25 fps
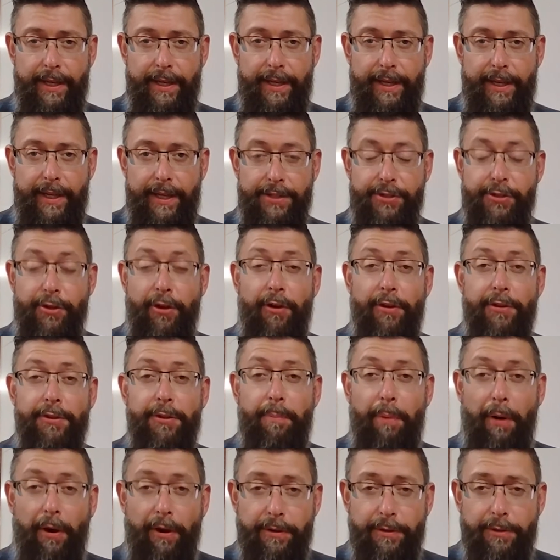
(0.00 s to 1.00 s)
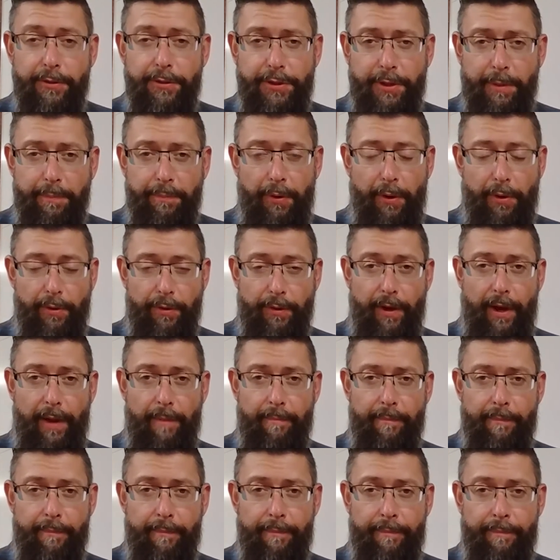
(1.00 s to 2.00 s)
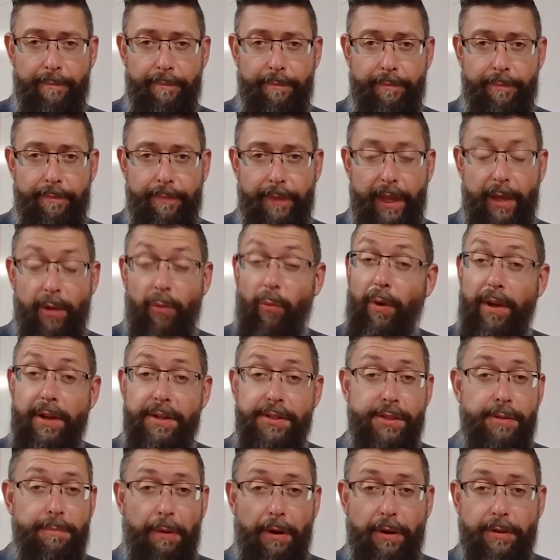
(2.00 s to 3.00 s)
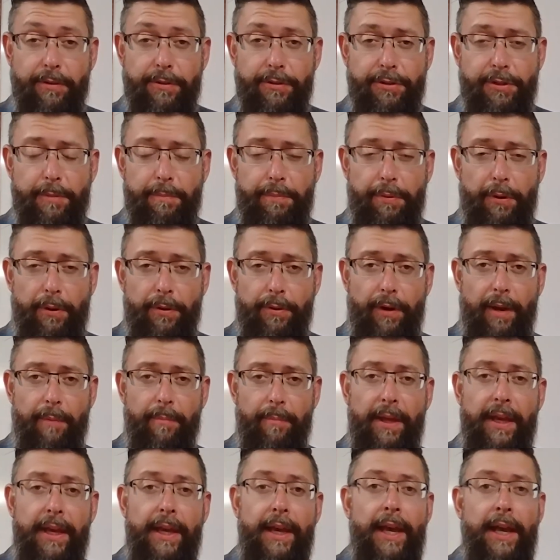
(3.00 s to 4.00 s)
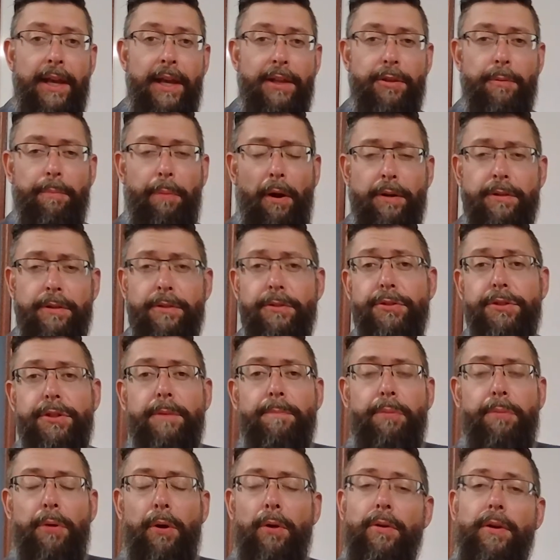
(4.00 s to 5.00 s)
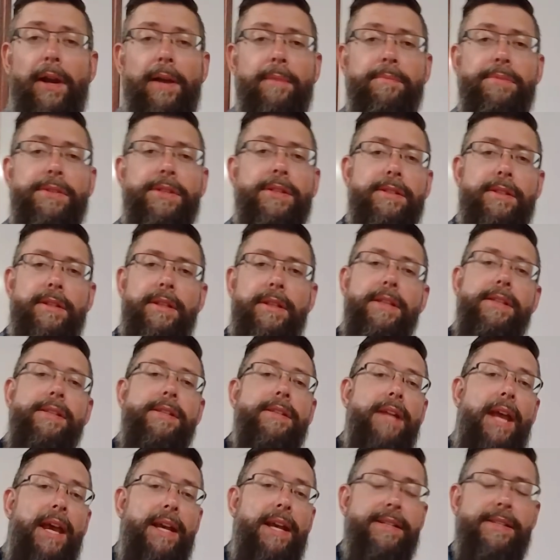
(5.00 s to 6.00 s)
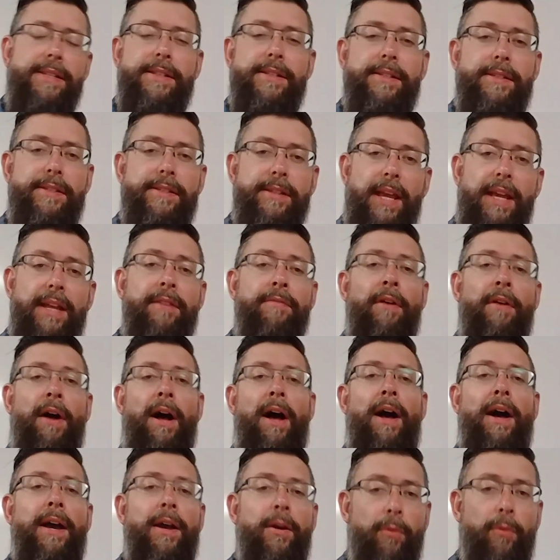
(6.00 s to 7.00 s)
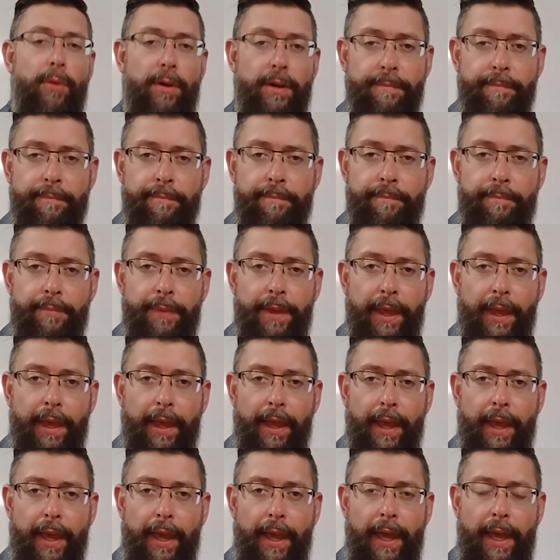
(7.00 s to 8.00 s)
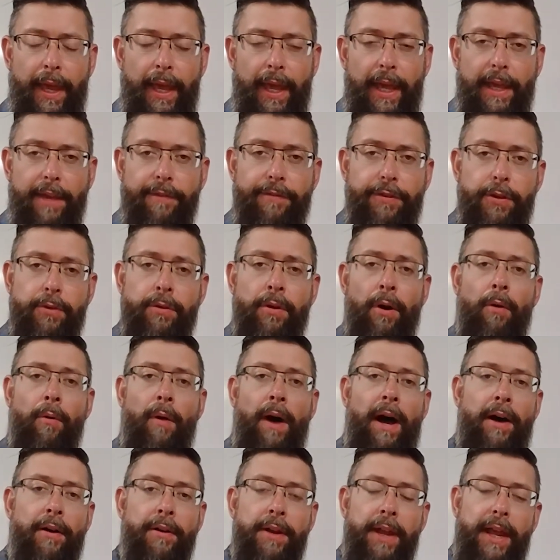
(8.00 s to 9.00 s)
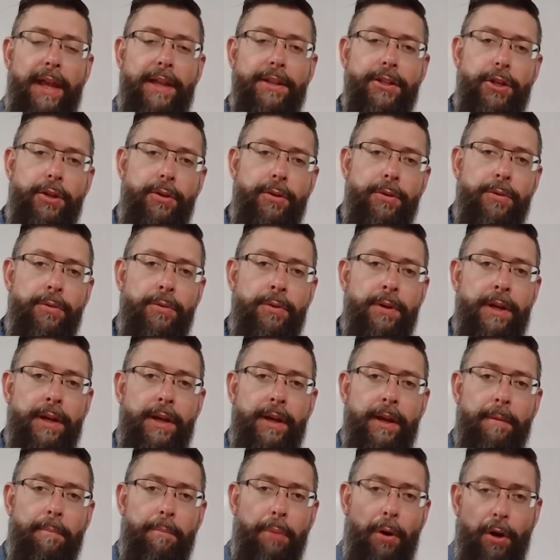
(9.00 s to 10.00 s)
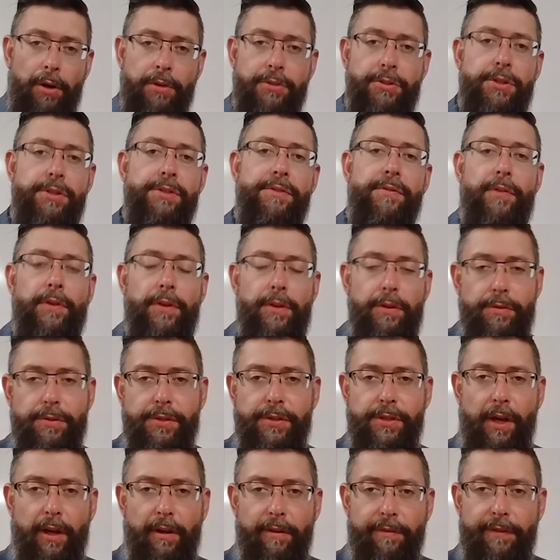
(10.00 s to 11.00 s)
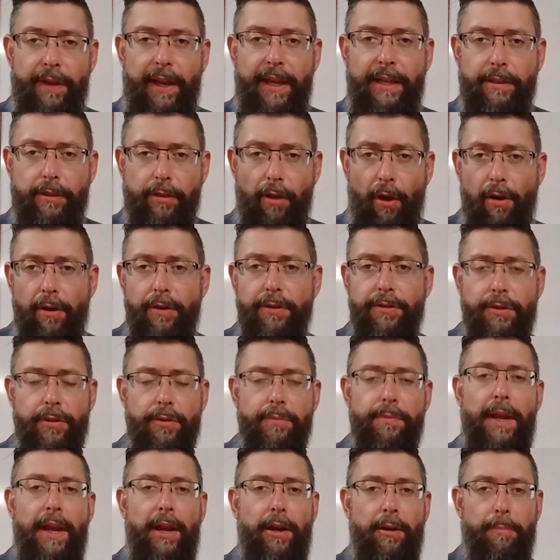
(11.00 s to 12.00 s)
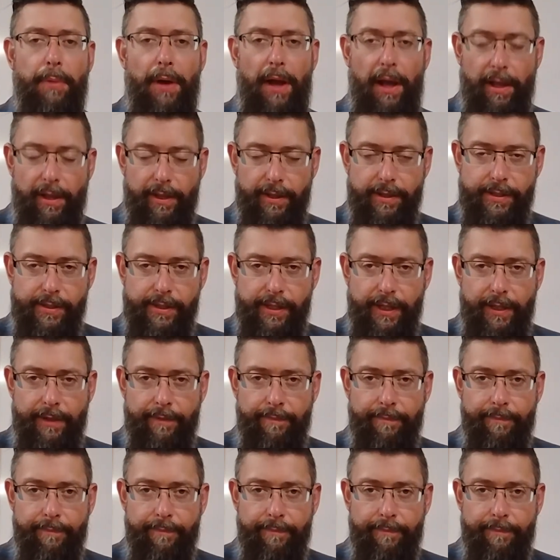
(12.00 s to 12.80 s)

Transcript: It's called the Partnership Program. And what is the Partnership Program? The Partnership Program says, listen, as the state of Iowa, if you go out and you purchase for yourself a long-term care policy,